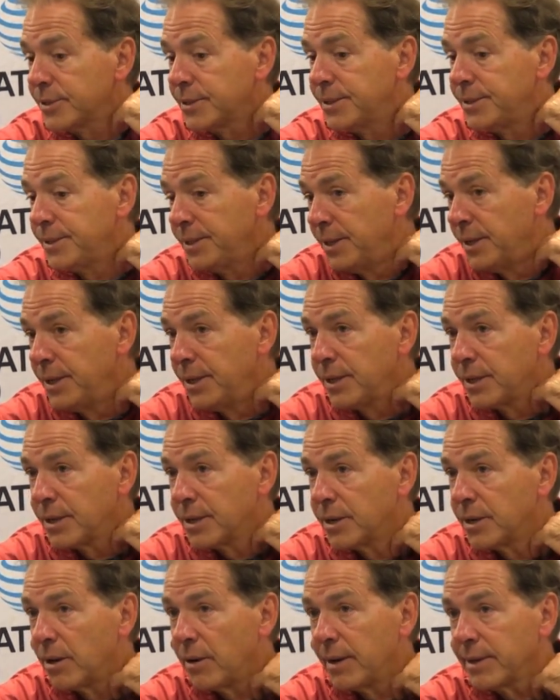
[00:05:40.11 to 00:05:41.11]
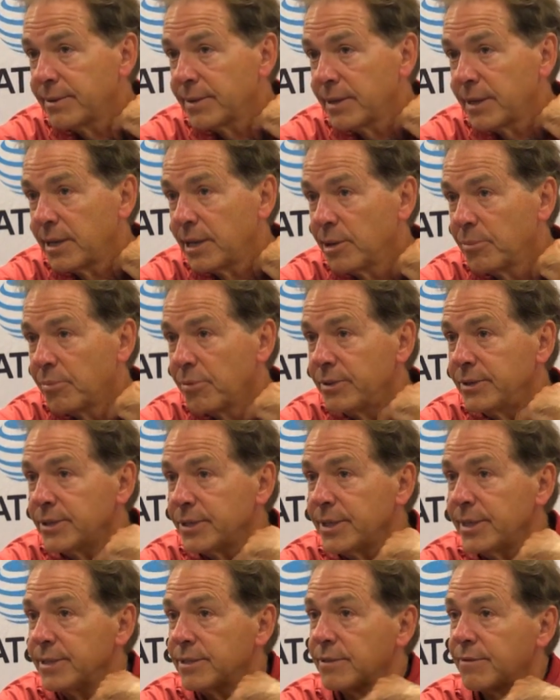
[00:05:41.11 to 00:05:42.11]
And, I think he
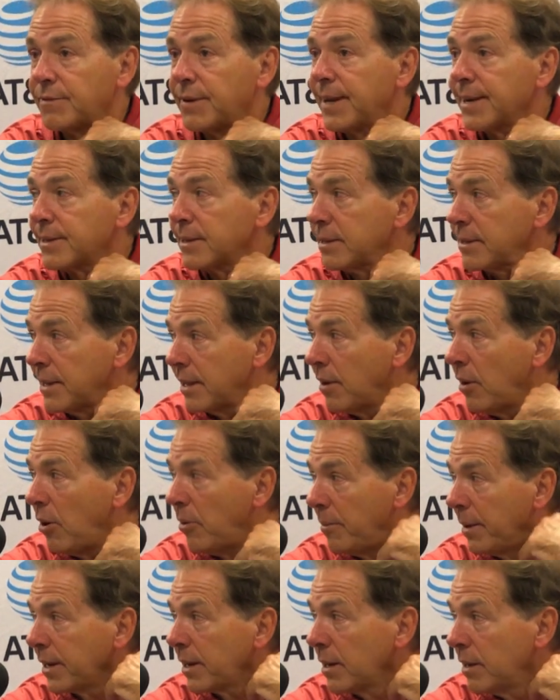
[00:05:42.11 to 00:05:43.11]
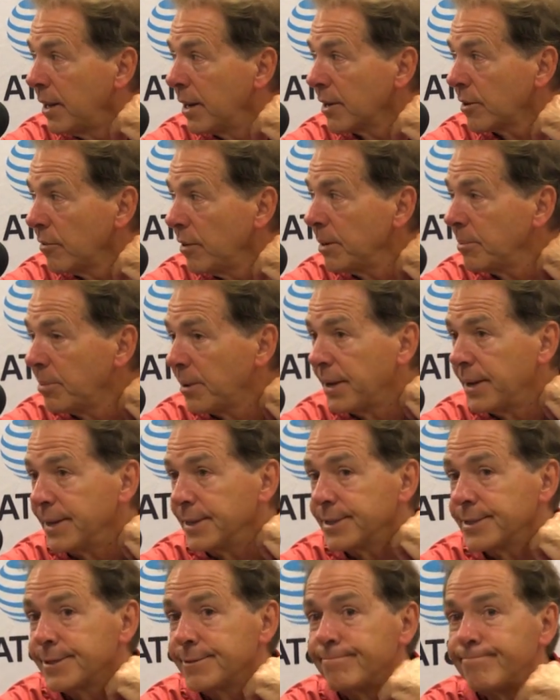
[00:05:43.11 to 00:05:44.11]
appreciates the fact that they all make a lot of great plays.